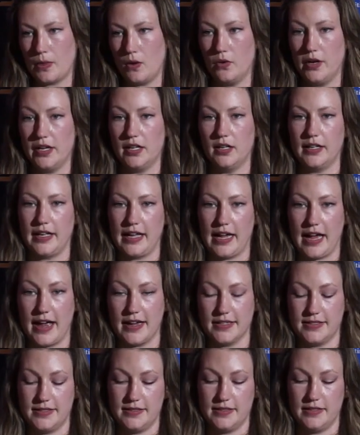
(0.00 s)
oil and
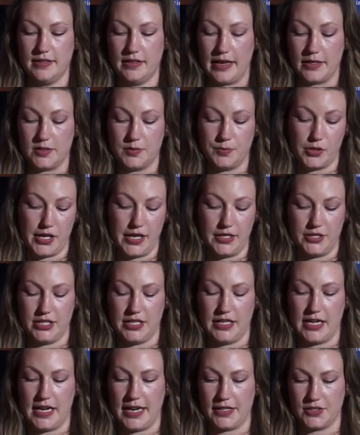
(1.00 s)
gas
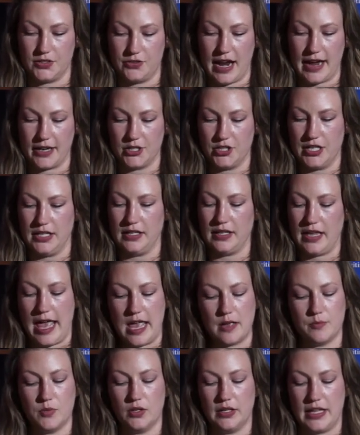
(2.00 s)
exploration and extraction,
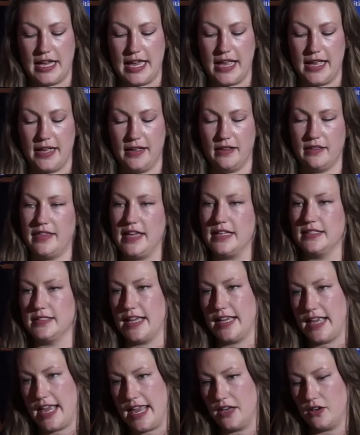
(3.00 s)
cable laying, things
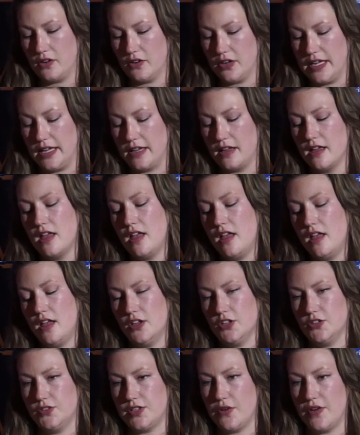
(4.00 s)
like anchoring.
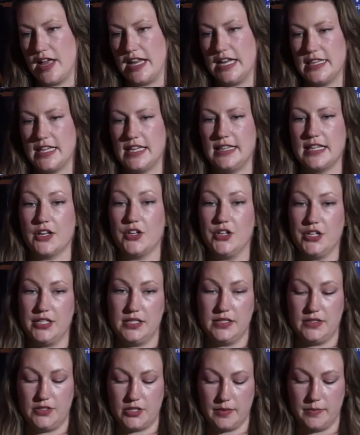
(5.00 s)
So anything that could
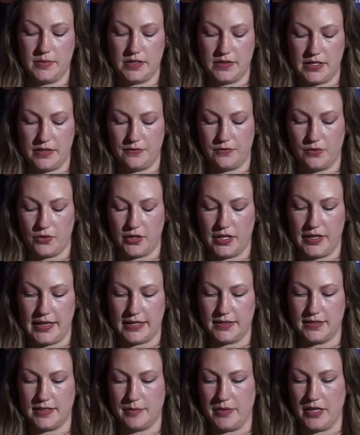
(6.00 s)
disturb the seafloor,
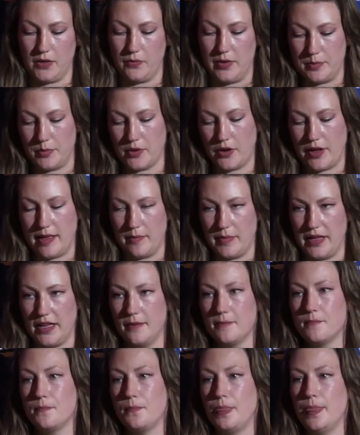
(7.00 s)
that's something we
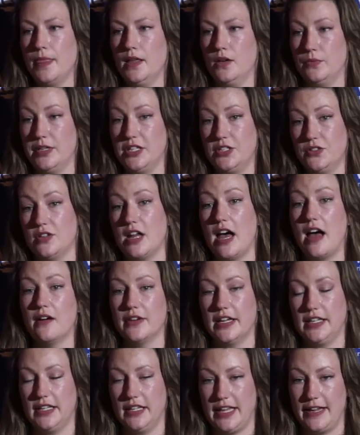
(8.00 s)
prohibit. We do not
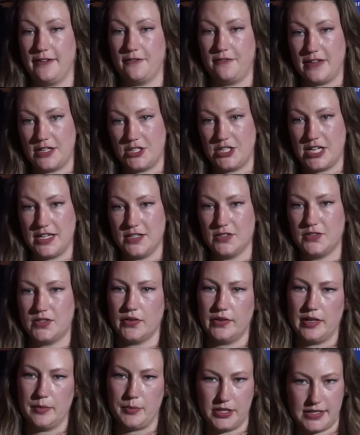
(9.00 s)
regulate fishing,
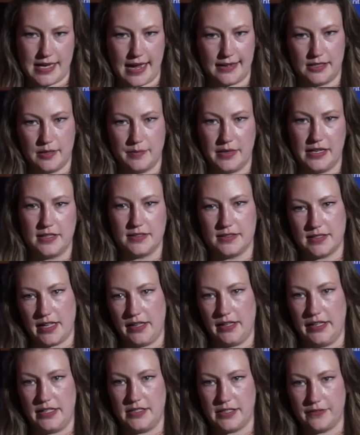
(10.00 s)
so we protect them in a
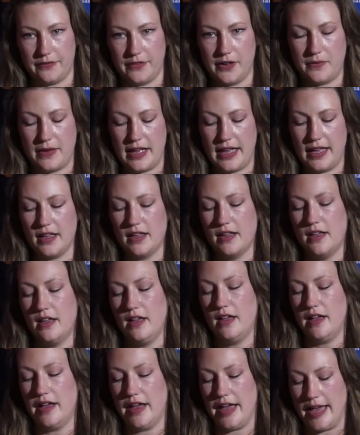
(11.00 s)
slightly different way.
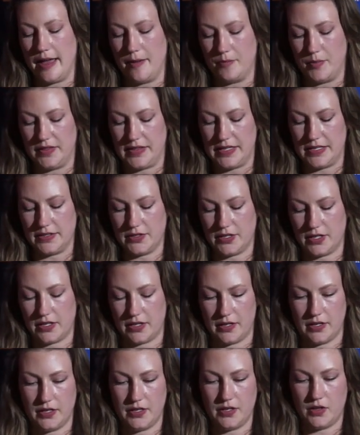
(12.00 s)
But these
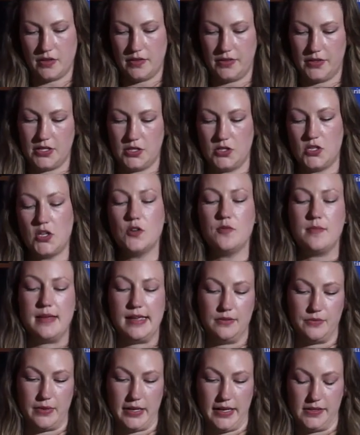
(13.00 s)
are the two
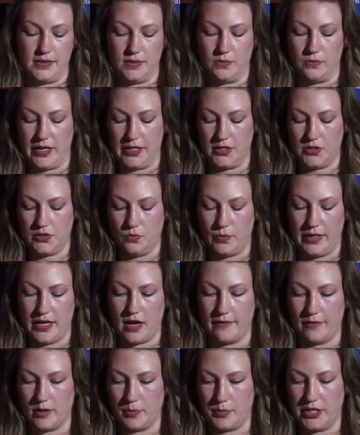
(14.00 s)
main ways in which we
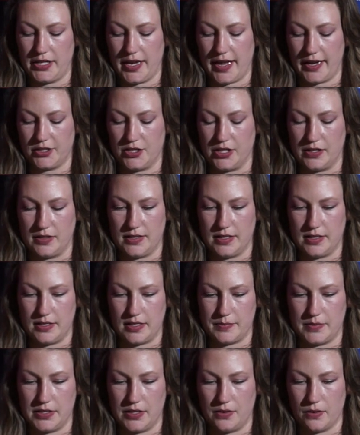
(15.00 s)
offer protection to
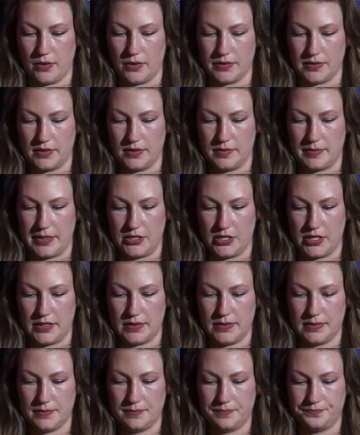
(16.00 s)
deep sea corals and
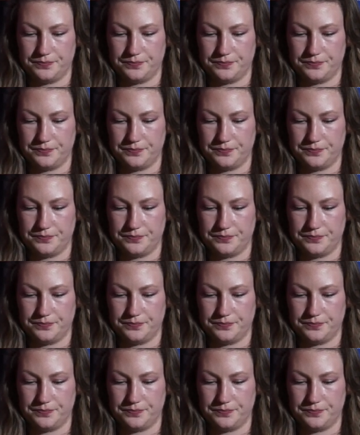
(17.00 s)
sponges.